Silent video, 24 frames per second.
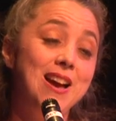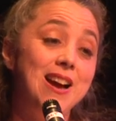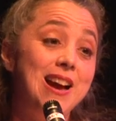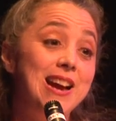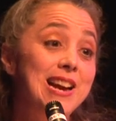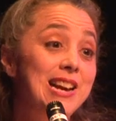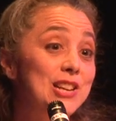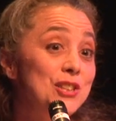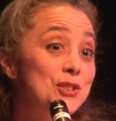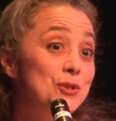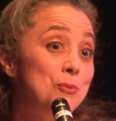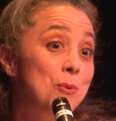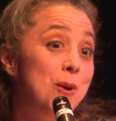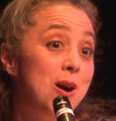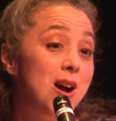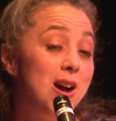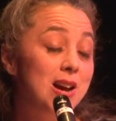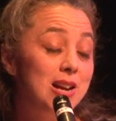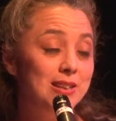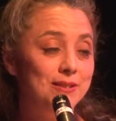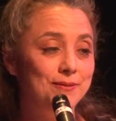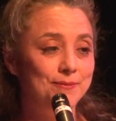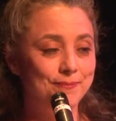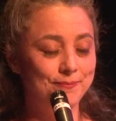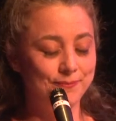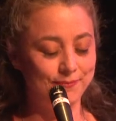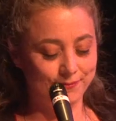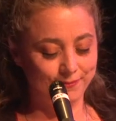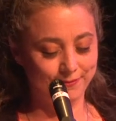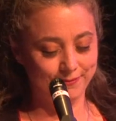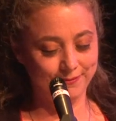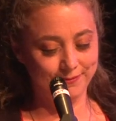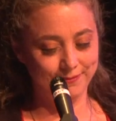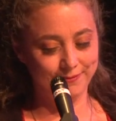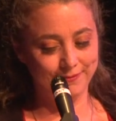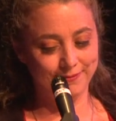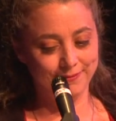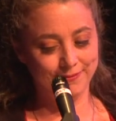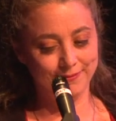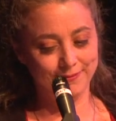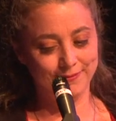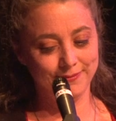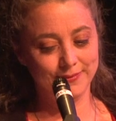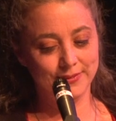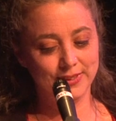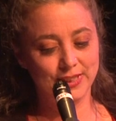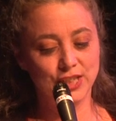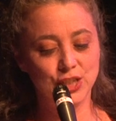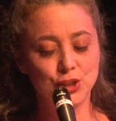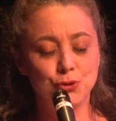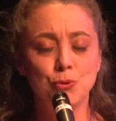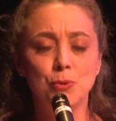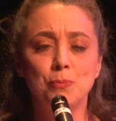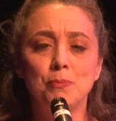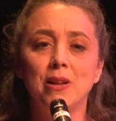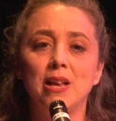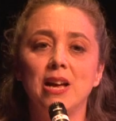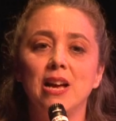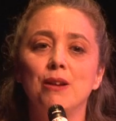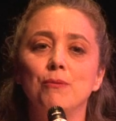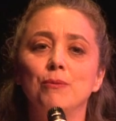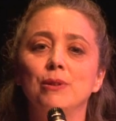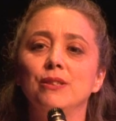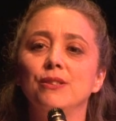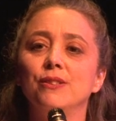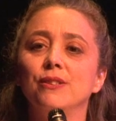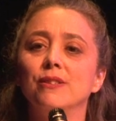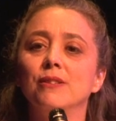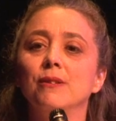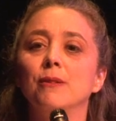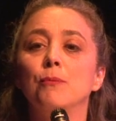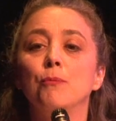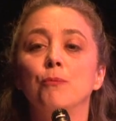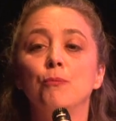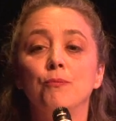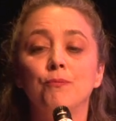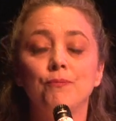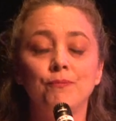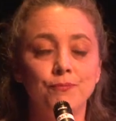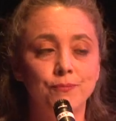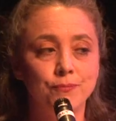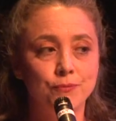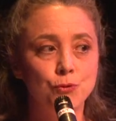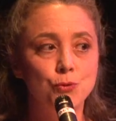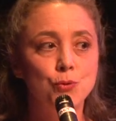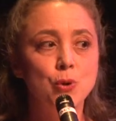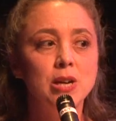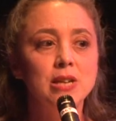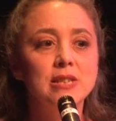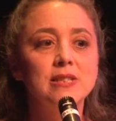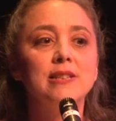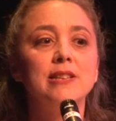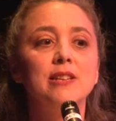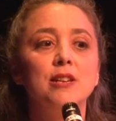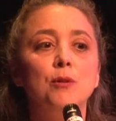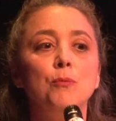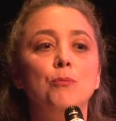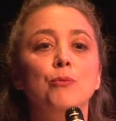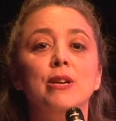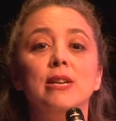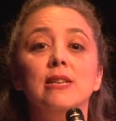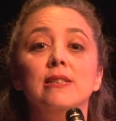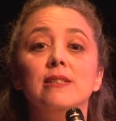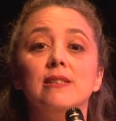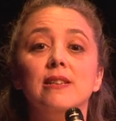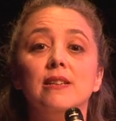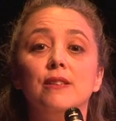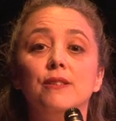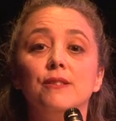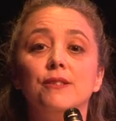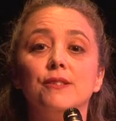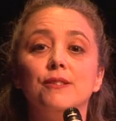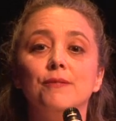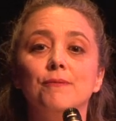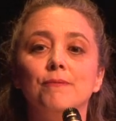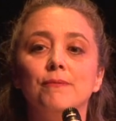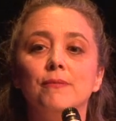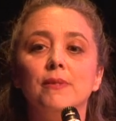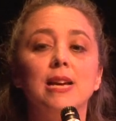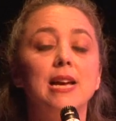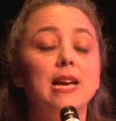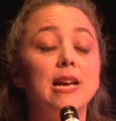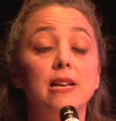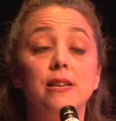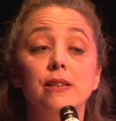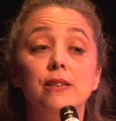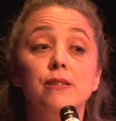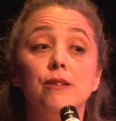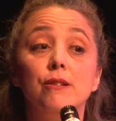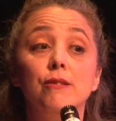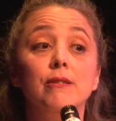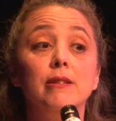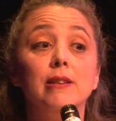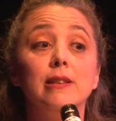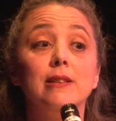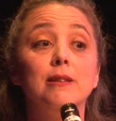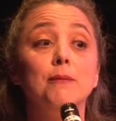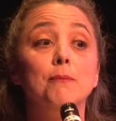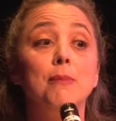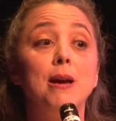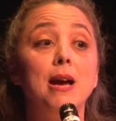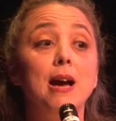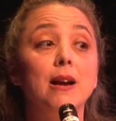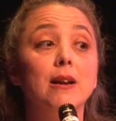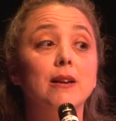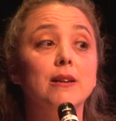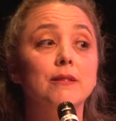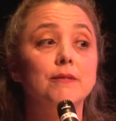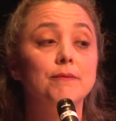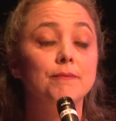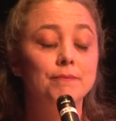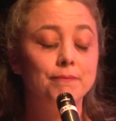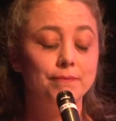I asked why. His reply was drugs kill brain cells and you don't get them back.